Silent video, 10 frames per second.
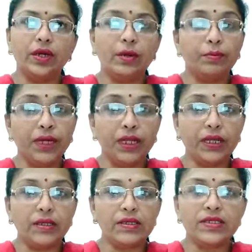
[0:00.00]

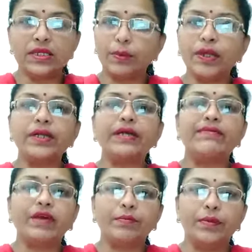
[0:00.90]
meaning separate
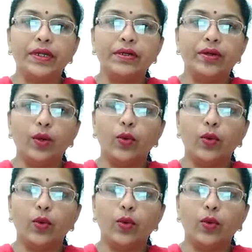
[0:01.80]
development,